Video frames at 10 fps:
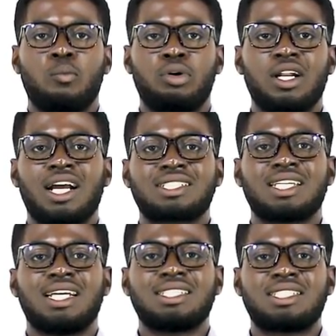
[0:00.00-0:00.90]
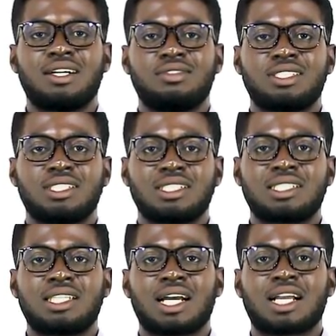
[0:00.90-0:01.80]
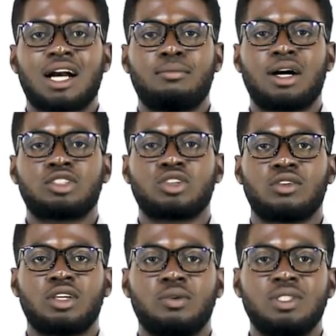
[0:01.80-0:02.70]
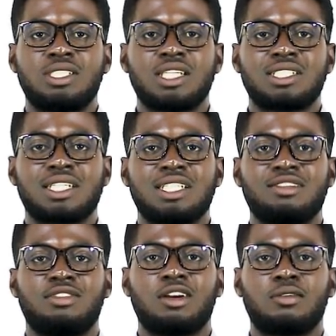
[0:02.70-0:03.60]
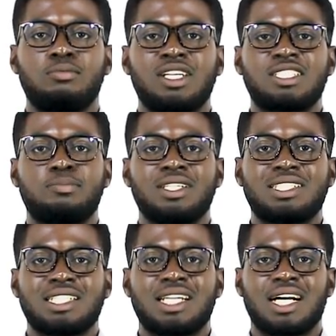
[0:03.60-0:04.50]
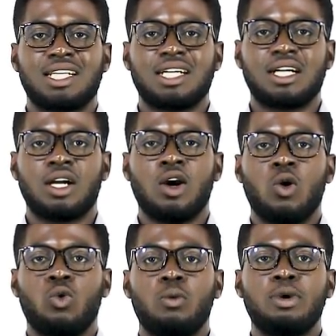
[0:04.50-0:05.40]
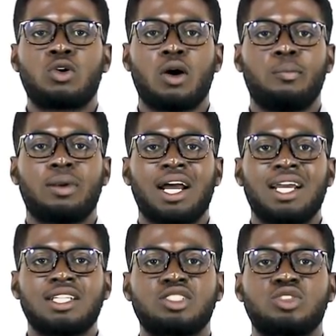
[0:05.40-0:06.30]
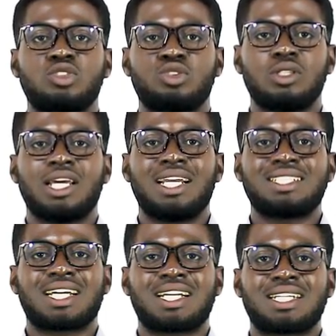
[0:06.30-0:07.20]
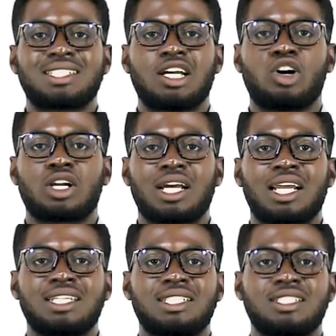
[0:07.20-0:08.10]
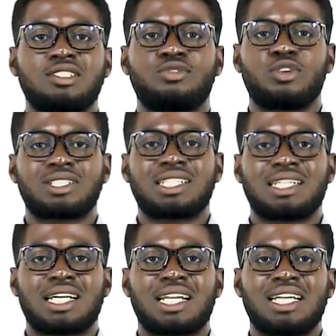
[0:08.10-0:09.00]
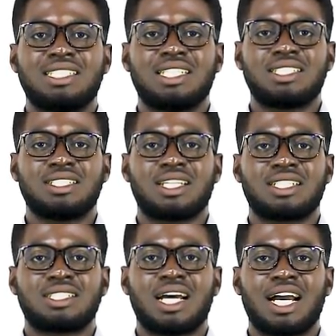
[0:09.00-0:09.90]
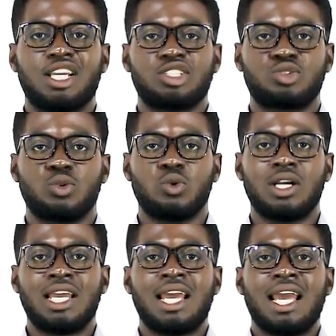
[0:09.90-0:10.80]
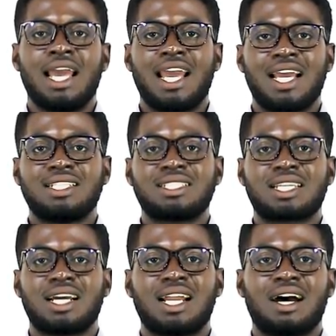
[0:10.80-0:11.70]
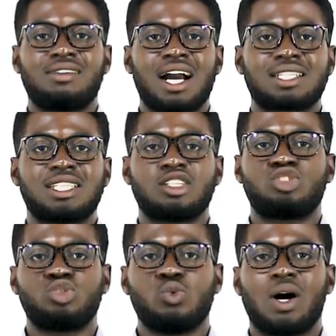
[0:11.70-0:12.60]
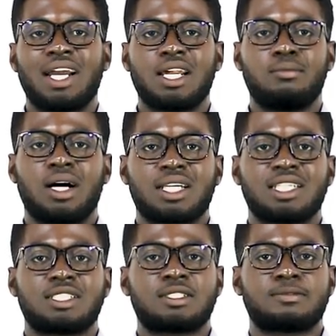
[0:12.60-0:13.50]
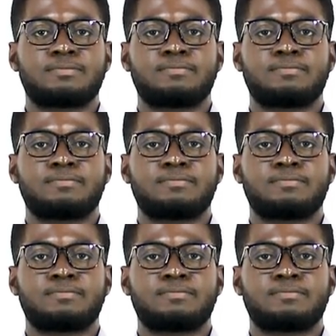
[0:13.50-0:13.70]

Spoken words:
products and services that come out of the research and development space in Ghana will be compliant to the International Organization for Standardization, that's the ISO, hence can have access to wider markets.